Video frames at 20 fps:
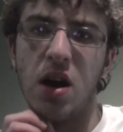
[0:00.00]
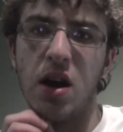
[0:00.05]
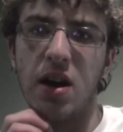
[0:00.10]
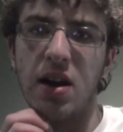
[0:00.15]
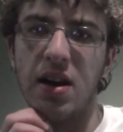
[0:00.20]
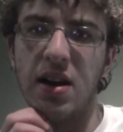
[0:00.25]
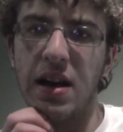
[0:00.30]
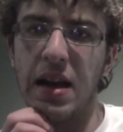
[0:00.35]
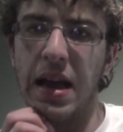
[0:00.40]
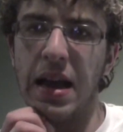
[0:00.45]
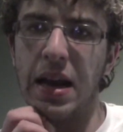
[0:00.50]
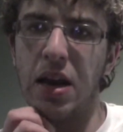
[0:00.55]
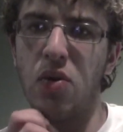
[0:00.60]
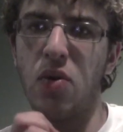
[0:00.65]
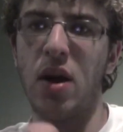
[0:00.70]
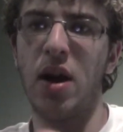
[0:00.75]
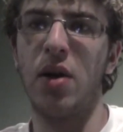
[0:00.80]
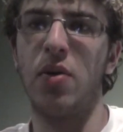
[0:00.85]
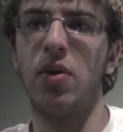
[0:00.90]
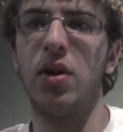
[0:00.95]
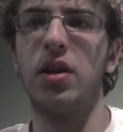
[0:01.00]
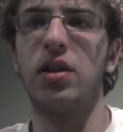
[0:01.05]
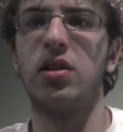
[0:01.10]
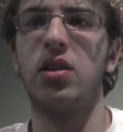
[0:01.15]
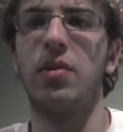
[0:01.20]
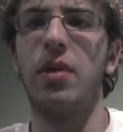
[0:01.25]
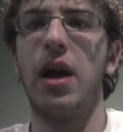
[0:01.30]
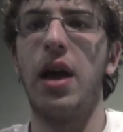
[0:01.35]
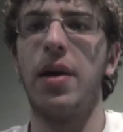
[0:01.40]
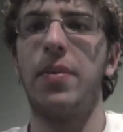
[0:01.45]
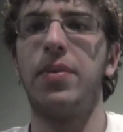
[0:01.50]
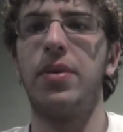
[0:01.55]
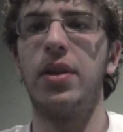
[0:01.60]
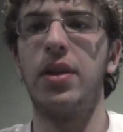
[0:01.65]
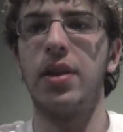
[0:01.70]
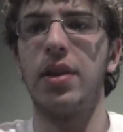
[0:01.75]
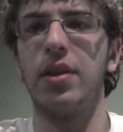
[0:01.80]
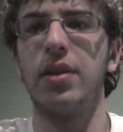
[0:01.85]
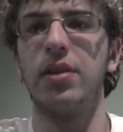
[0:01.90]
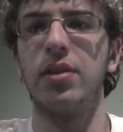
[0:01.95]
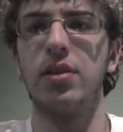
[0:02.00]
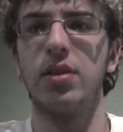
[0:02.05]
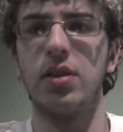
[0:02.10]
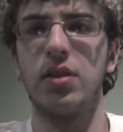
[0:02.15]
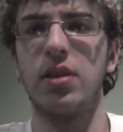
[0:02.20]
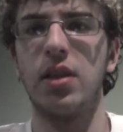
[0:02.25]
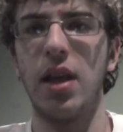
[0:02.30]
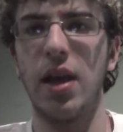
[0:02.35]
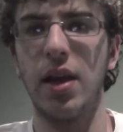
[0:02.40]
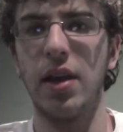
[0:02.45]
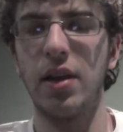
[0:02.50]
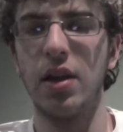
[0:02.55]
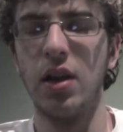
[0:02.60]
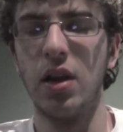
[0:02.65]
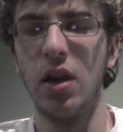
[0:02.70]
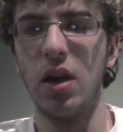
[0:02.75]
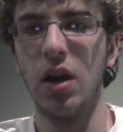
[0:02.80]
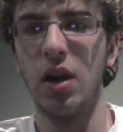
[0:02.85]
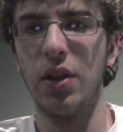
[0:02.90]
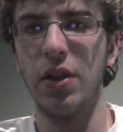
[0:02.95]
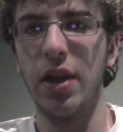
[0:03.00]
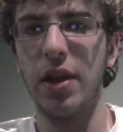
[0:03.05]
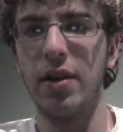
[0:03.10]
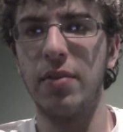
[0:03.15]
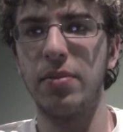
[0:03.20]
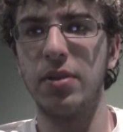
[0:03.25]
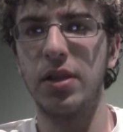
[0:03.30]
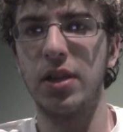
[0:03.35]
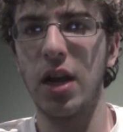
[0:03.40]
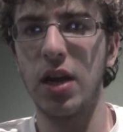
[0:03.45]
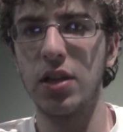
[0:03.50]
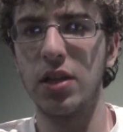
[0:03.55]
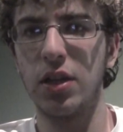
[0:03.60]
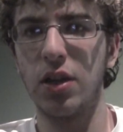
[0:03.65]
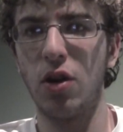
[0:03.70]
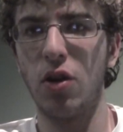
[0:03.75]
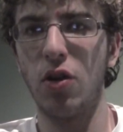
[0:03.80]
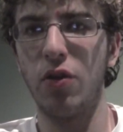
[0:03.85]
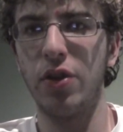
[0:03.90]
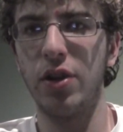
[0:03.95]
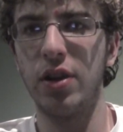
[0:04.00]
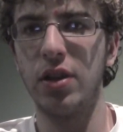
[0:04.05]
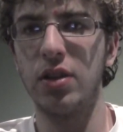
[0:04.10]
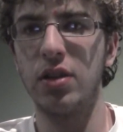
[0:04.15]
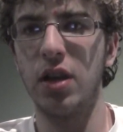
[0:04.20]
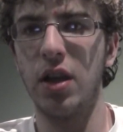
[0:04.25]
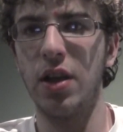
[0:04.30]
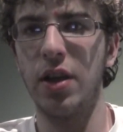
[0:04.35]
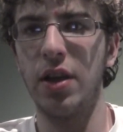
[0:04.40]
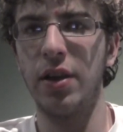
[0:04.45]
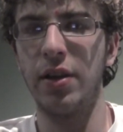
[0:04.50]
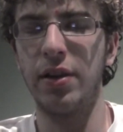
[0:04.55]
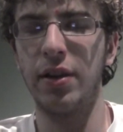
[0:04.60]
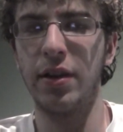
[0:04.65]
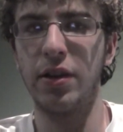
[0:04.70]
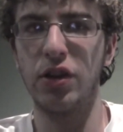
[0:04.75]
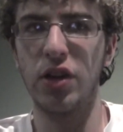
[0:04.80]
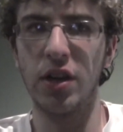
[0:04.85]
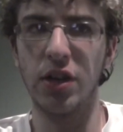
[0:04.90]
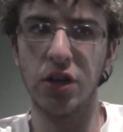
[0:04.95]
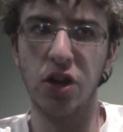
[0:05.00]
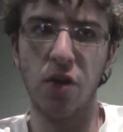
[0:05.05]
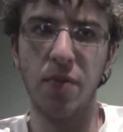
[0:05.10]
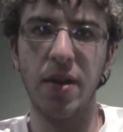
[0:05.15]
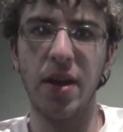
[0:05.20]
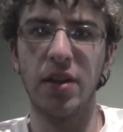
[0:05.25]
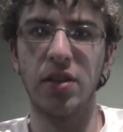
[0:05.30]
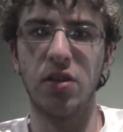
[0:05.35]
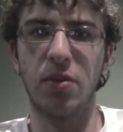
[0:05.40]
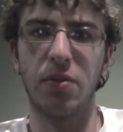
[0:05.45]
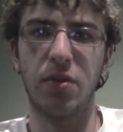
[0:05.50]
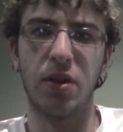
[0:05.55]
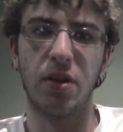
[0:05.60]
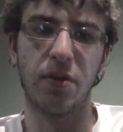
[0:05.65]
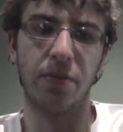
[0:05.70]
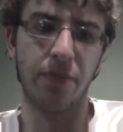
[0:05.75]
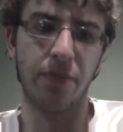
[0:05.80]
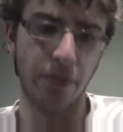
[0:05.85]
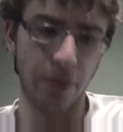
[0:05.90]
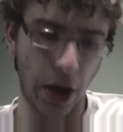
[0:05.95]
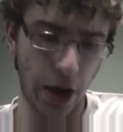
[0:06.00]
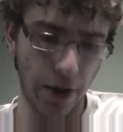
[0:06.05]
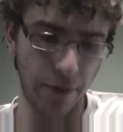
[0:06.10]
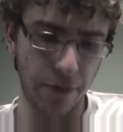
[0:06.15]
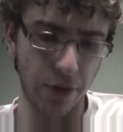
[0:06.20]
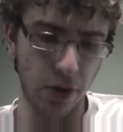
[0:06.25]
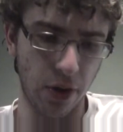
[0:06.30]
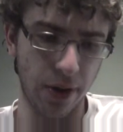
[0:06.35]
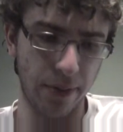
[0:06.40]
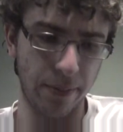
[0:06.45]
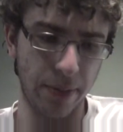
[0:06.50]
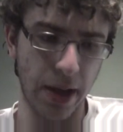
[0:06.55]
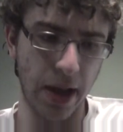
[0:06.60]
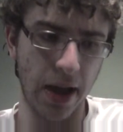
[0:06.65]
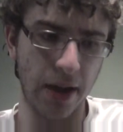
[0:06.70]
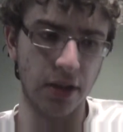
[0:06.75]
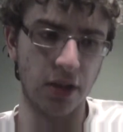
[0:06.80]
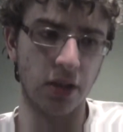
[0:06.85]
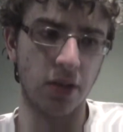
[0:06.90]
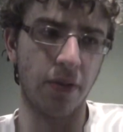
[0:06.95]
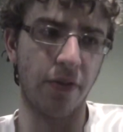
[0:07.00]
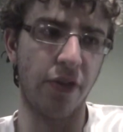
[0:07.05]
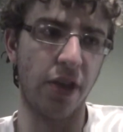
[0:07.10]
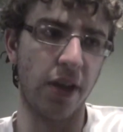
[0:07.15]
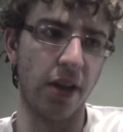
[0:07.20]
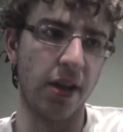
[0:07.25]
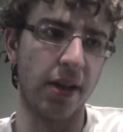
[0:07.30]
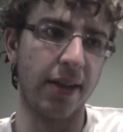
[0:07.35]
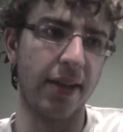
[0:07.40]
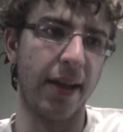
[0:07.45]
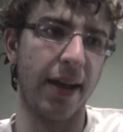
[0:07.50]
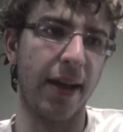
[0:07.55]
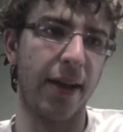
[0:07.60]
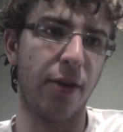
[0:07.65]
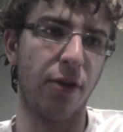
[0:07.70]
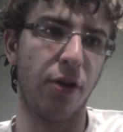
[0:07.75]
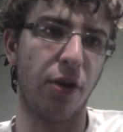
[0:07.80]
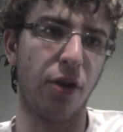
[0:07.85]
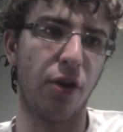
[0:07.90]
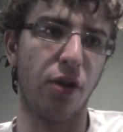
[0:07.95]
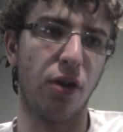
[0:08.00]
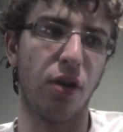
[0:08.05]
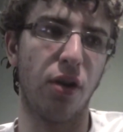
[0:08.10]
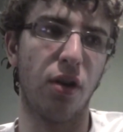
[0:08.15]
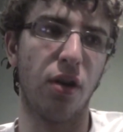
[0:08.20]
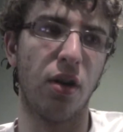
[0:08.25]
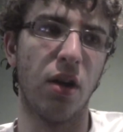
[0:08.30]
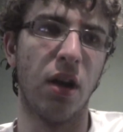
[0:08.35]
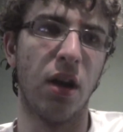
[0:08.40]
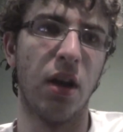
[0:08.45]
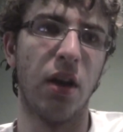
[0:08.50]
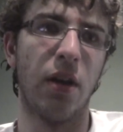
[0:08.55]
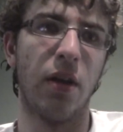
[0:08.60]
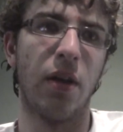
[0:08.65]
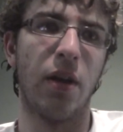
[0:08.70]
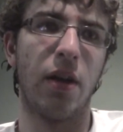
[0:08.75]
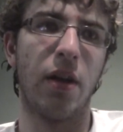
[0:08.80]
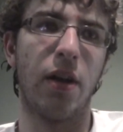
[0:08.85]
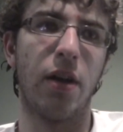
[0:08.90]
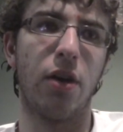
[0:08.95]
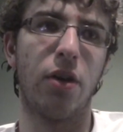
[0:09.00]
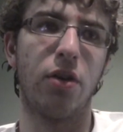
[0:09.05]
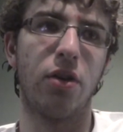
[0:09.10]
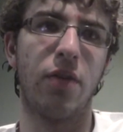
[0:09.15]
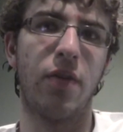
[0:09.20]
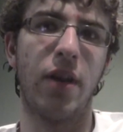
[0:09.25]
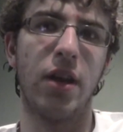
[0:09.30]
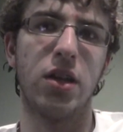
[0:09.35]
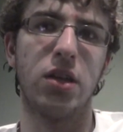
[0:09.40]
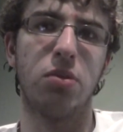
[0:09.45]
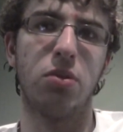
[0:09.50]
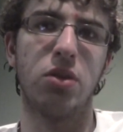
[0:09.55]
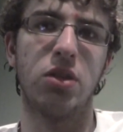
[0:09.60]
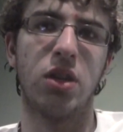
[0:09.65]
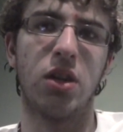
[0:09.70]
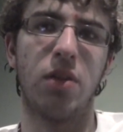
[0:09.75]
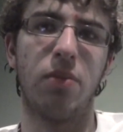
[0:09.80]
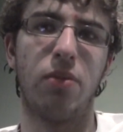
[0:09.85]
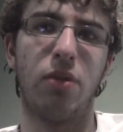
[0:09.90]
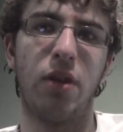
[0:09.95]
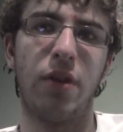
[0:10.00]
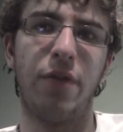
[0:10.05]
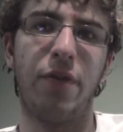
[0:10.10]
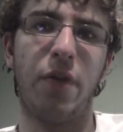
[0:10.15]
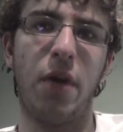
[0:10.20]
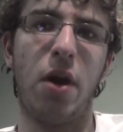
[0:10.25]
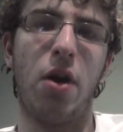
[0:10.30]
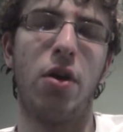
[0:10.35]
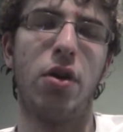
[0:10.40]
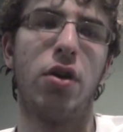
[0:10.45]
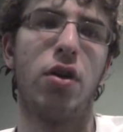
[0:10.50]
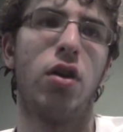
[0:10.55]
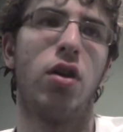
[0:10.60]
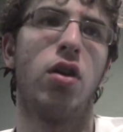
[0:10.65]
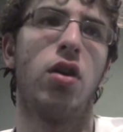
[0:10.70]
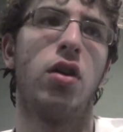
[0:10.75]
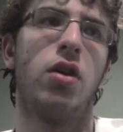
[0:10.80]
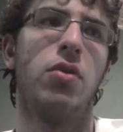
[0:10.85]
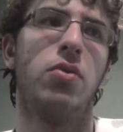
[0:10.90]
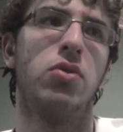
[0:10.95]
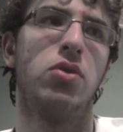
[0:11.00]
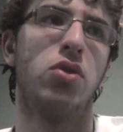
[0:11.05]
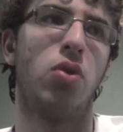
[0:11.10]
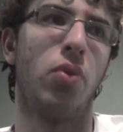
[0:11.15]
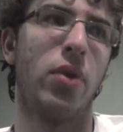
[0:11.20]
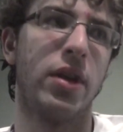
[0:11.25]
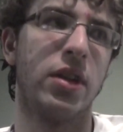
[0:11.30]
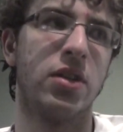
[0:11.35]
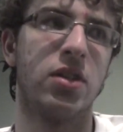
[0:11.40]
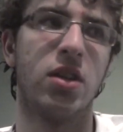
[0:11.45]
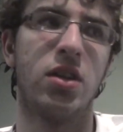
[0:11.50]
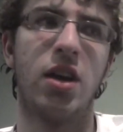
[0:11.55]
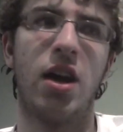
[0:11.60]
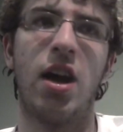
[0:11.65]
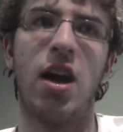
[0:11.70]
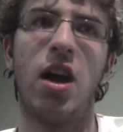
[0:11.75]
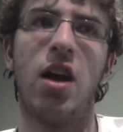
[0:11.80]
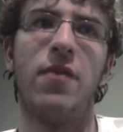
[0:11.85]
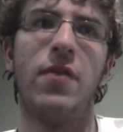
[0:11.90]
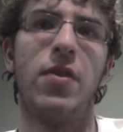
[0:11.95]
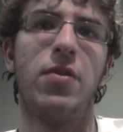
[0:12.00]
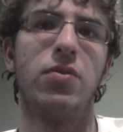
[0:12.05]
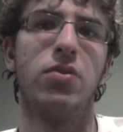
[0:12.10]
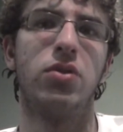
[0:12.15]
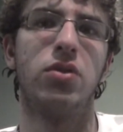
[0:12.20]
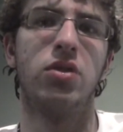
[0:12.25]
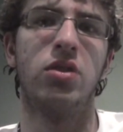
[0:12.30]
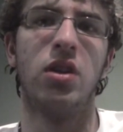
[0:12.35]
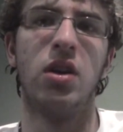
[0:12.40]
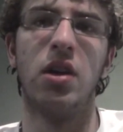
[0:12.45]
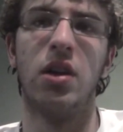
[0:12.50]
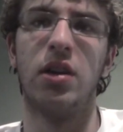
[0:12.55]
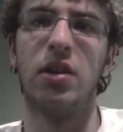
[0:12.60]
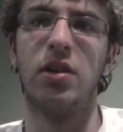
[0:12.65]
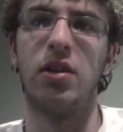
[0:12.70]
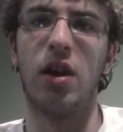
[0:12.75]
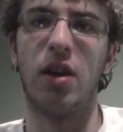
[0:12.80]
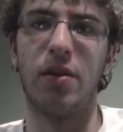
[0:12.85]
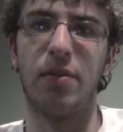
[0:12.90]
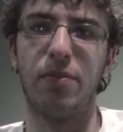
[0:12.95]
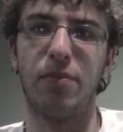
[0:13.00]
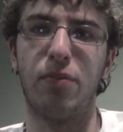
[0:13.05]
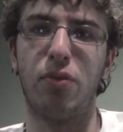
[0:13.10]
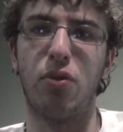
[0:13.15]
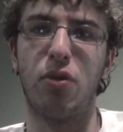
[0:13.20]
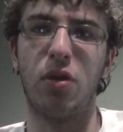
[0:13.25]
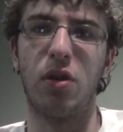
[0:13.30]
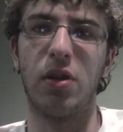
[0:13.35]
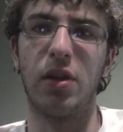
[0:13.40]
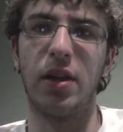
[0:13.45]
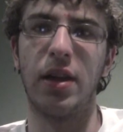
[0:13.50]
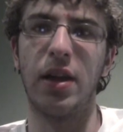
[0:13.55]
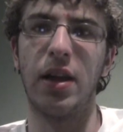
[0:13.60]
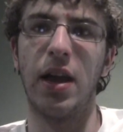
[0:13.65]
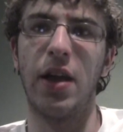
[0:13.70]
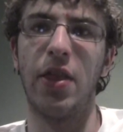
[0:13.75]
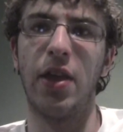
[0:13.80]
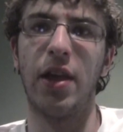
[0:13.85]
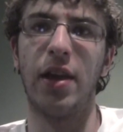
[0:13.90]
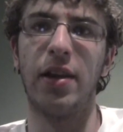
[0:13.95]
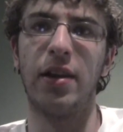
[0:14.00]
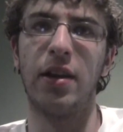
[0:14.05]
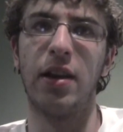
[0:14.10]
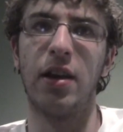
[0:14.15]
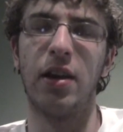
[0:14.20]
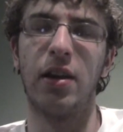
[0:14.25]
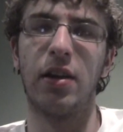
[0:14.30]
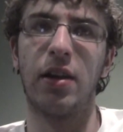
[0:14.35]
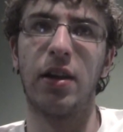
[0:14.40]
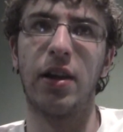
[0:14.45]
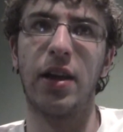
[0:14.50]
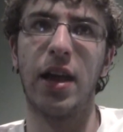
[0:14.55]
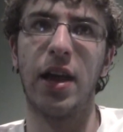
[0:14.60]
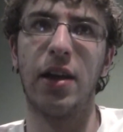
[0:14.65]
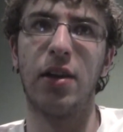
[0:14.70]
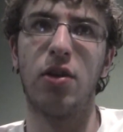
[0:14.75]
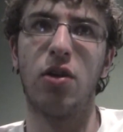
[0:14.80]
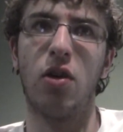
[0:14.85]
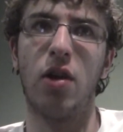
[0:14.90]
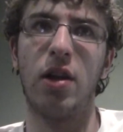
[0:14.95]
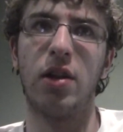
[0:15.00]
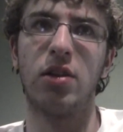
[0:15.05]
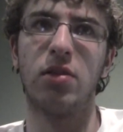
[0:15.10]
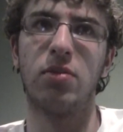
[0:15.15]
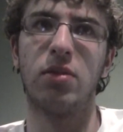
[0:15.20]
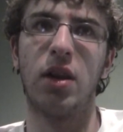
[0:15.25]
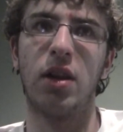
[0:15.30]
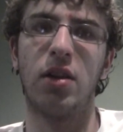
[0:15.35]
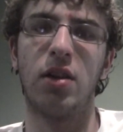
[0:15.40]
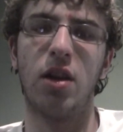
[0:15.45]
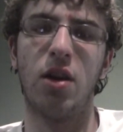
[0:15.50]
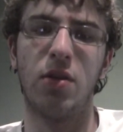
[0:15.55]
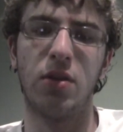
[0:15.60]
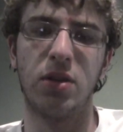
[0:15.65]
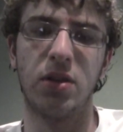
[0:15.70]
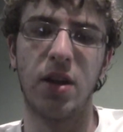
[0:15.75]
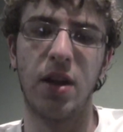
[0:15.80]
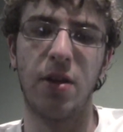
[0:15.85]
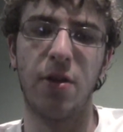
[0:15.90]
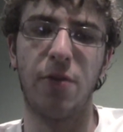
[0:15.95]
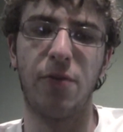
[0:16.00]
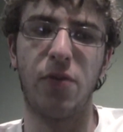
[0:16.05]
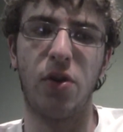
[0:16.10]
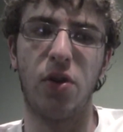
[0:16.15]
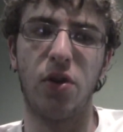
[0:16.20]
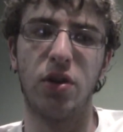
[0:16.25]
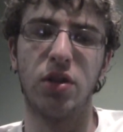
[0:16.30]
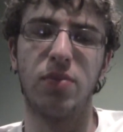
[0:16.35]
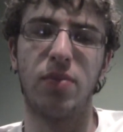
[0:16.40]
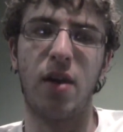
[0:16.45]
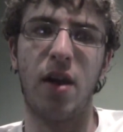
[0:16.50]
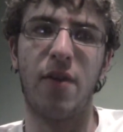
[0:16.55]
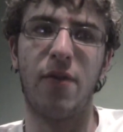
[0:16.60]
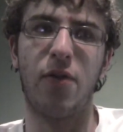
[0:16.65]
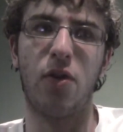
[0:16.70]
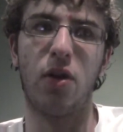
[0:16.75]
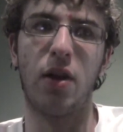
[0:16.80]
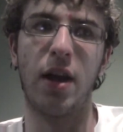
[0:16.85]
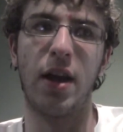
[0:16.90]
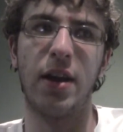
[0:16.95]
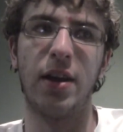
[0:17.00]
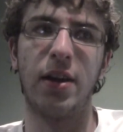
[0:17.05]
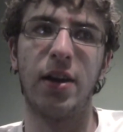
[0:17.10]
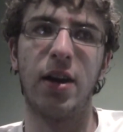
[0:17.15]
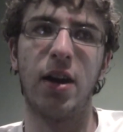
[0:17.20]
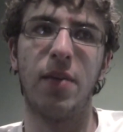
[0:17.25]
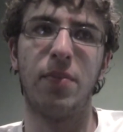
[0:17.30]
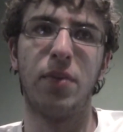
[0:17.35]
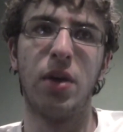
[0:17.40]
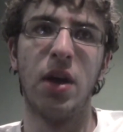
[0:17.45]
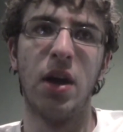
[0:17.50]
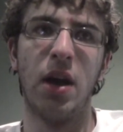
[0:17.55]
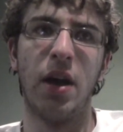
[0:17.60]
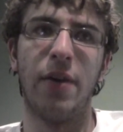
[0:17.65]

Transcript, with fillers: Uh, anyway, what ends up happening is is that they end up discussing all this, and Sh Shelby ends up uh, feeling bad. She ends up thinking that her her, uh, her device was a complete failure. It was a waste of time. It was done poorly. And then Kendall ends up saying, "No, it's not your fault. It's my fault. I ended up."